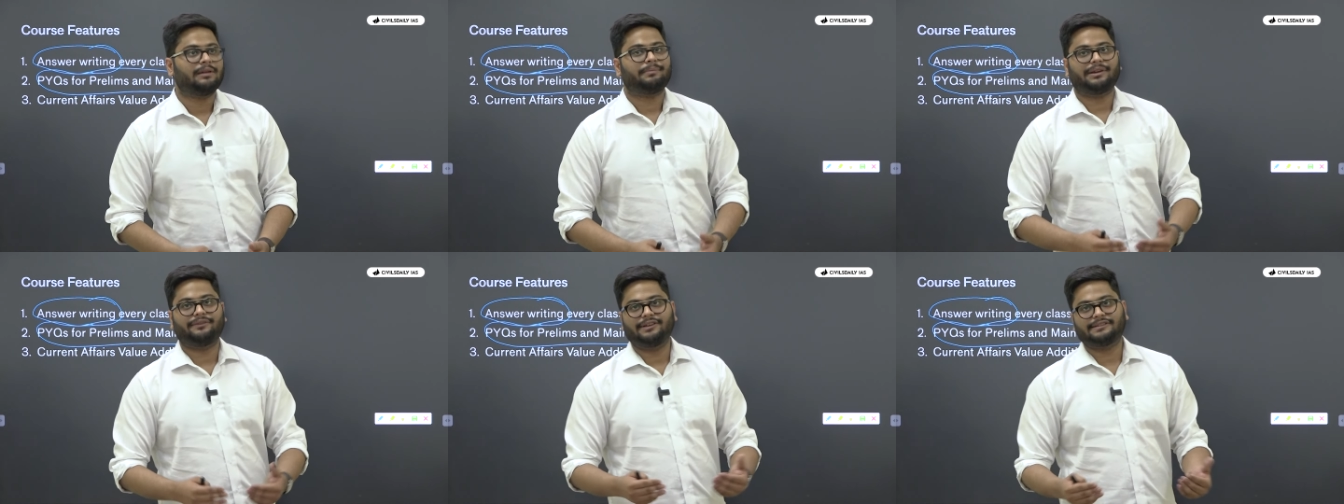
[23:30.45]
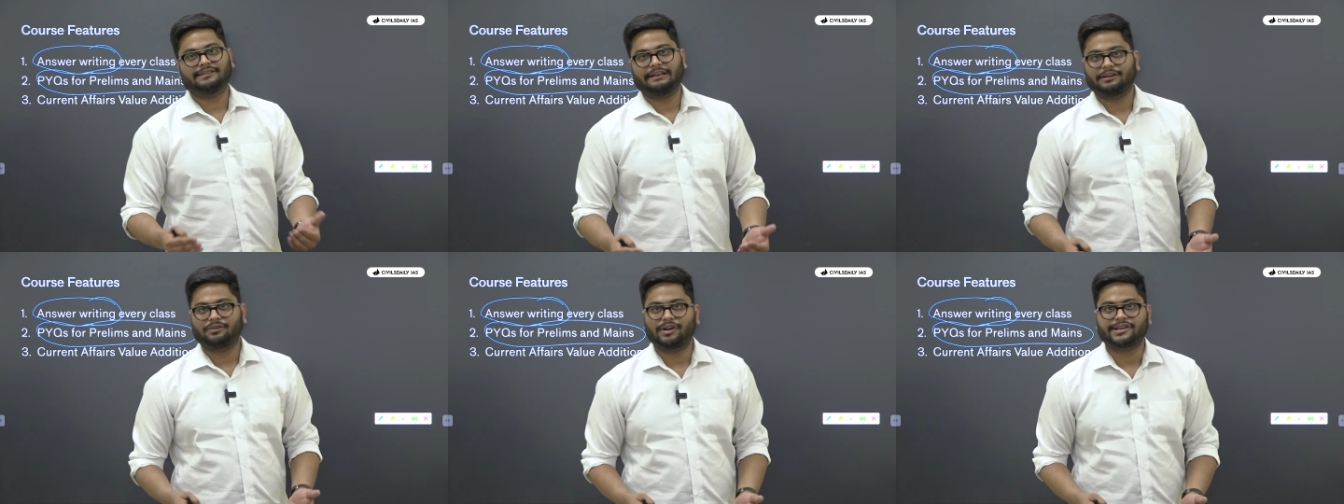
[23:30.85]
previous
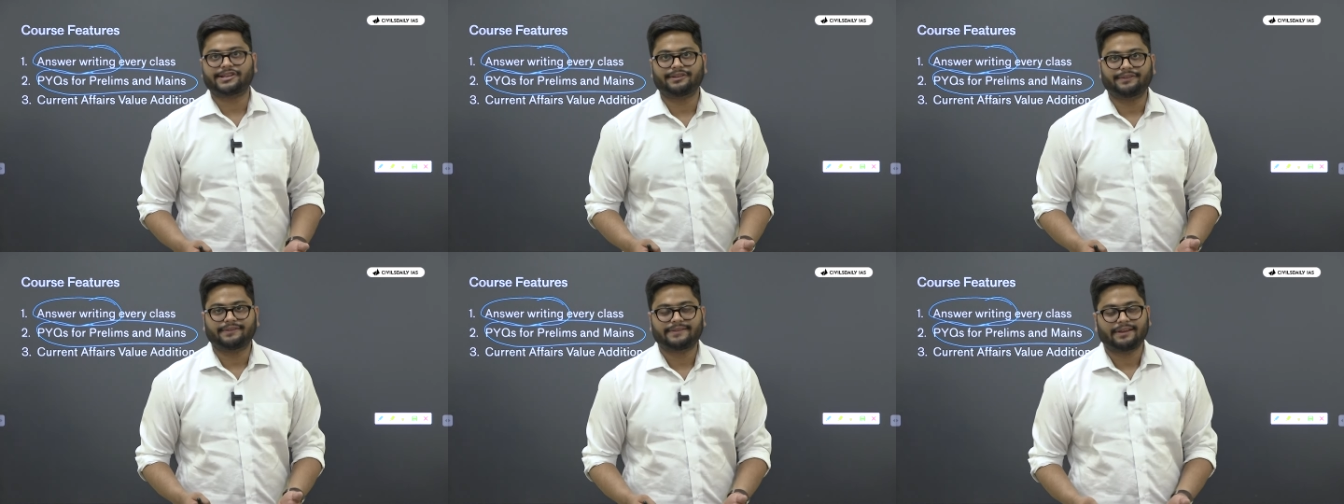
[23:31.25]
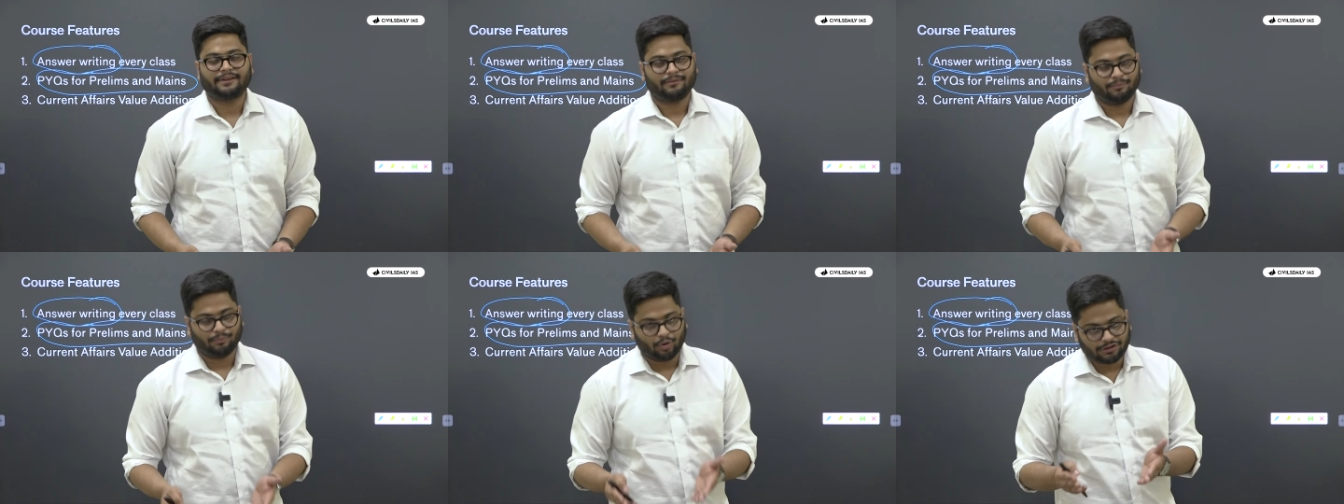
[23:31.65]
year questions.
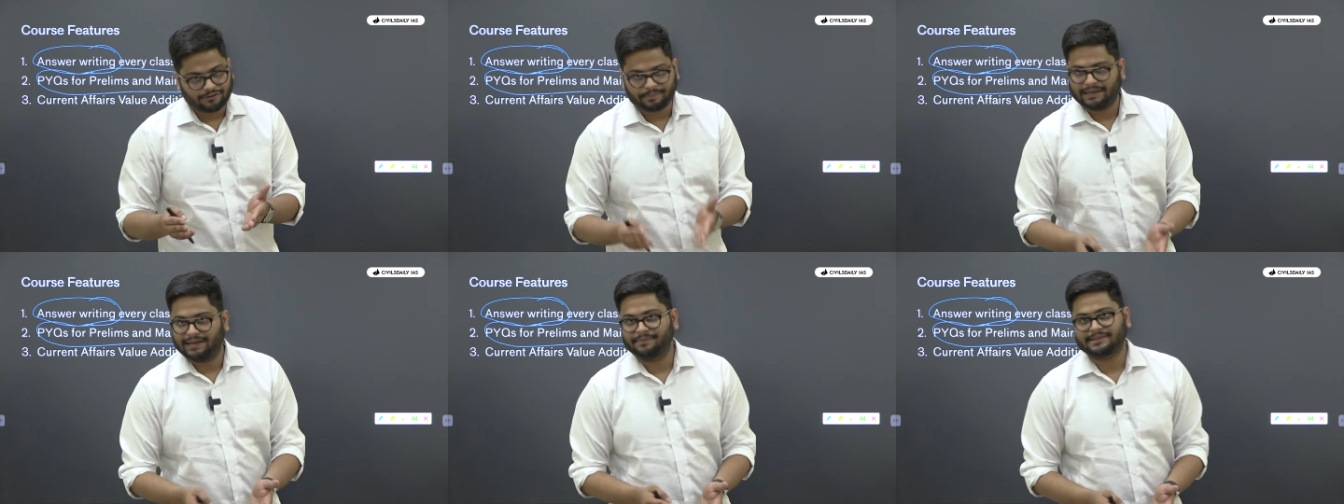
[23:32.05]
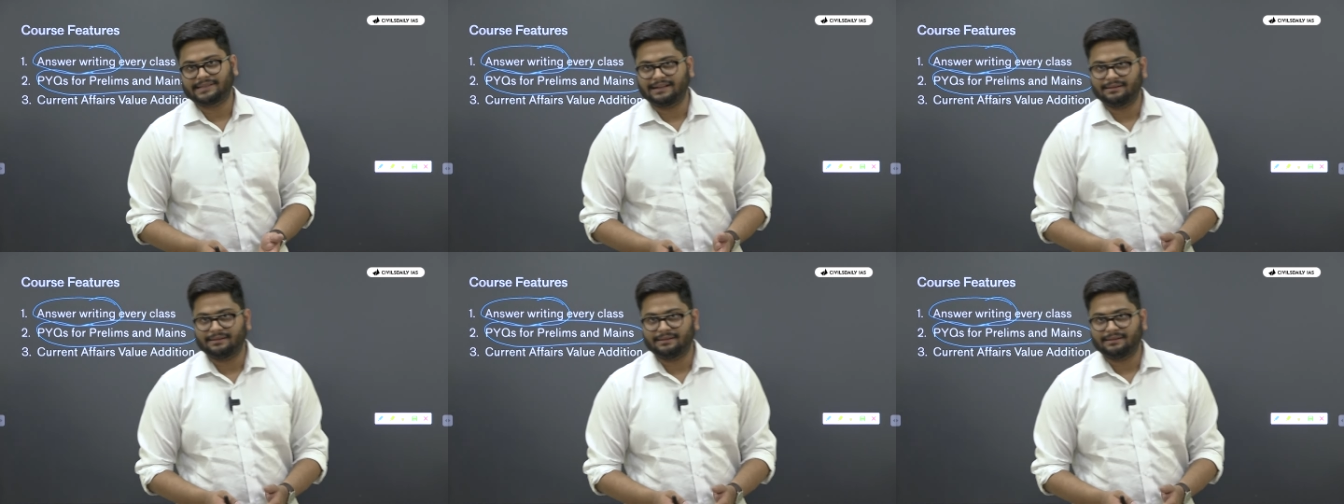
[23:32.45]
Both prelims